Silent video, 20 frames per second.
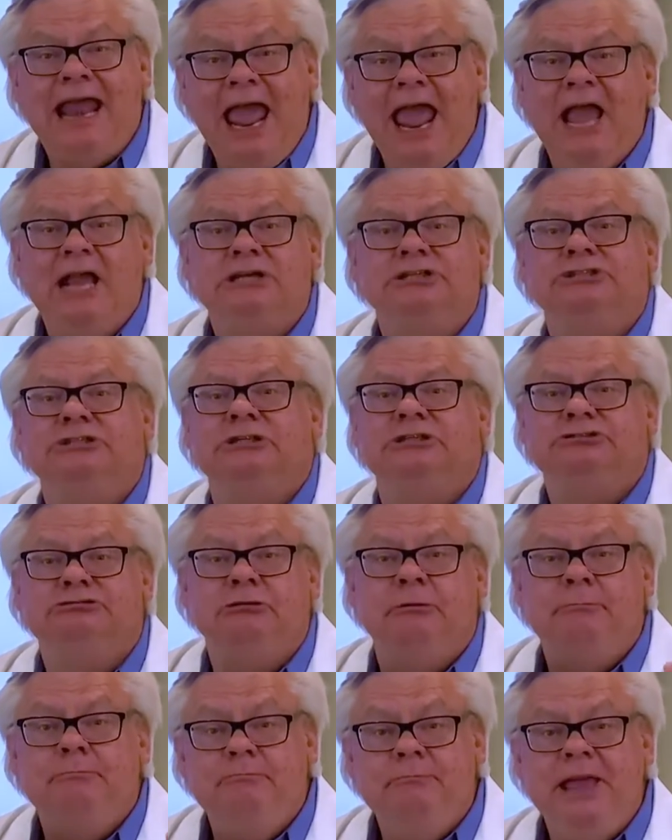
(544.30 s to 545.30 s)
actually
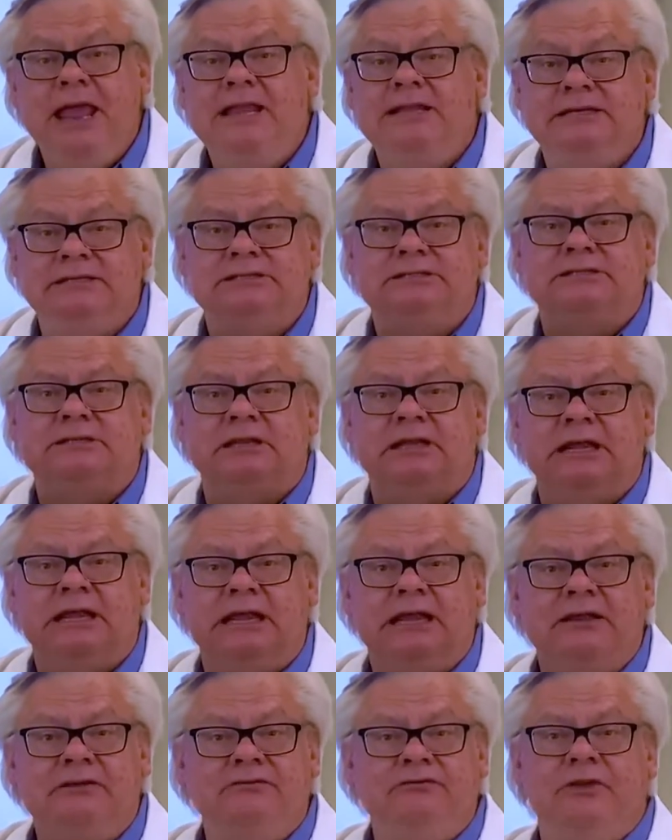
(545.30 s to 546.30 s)

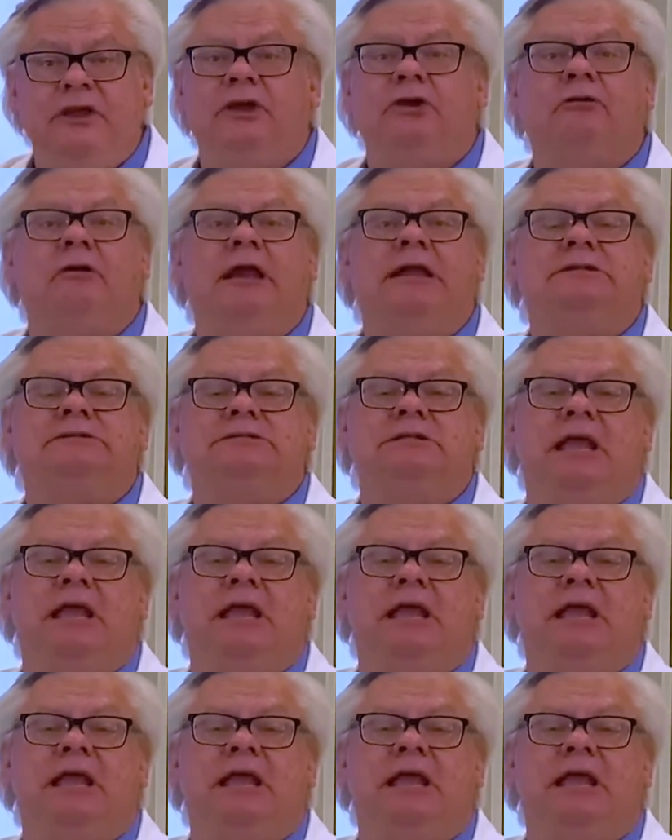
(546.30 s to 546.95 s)
tremendously invigorates the